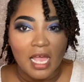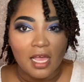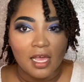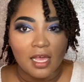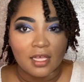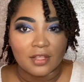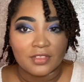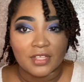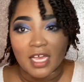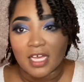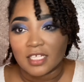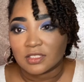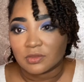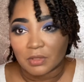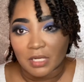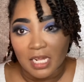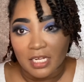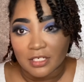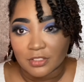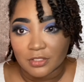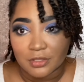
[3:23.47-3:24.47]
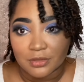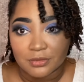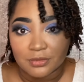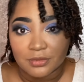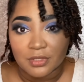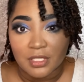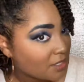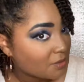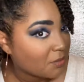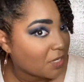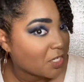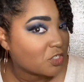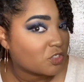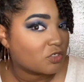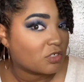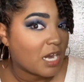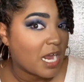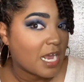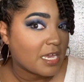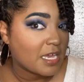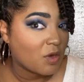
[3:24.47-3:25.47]
That's what I do. Make sure
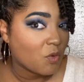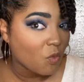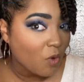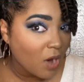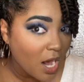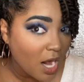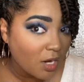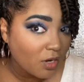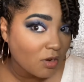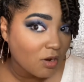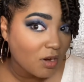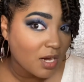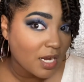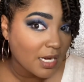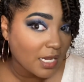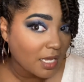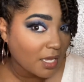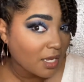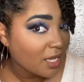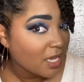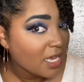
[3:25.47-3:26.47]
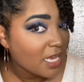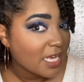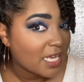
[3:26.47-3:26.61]
I get water on it,